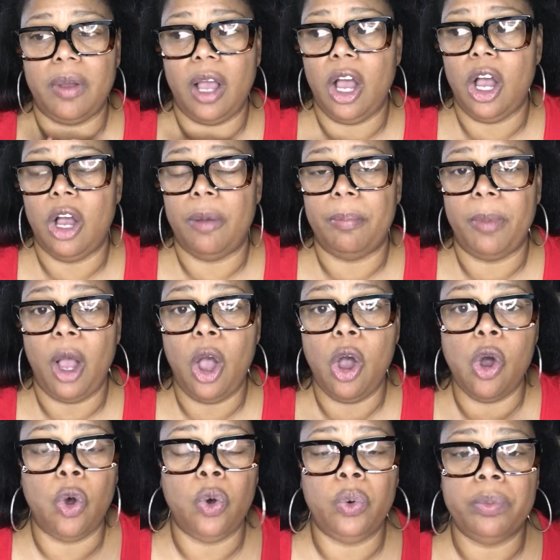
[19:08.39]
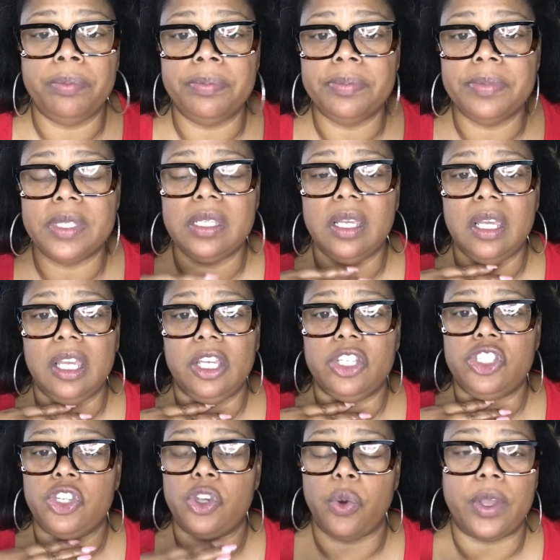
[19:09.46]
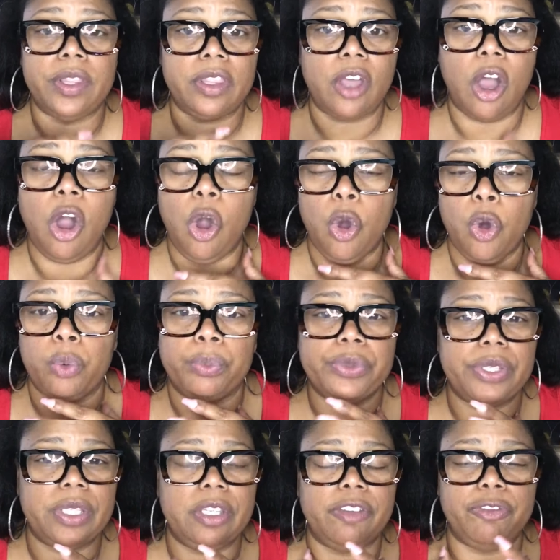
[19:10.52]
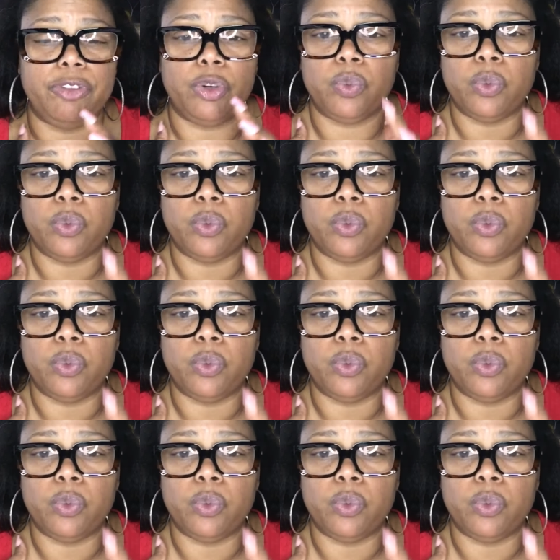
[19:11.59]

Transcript: um, homes, showing the homes, the different